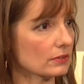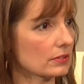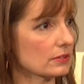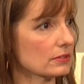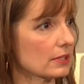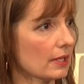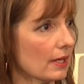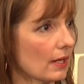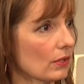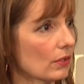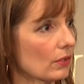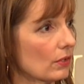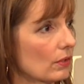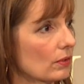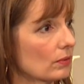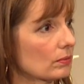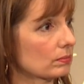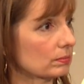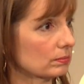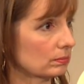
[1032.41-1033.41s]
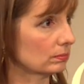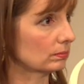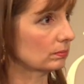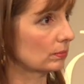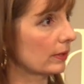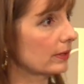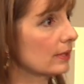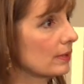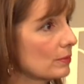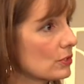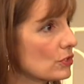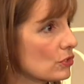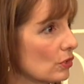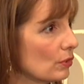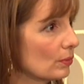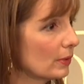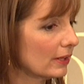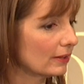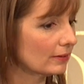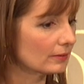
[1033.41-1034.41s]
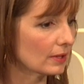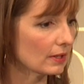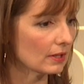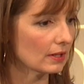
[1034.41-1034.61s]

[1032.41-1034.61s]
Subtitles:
to tell her what he was doing.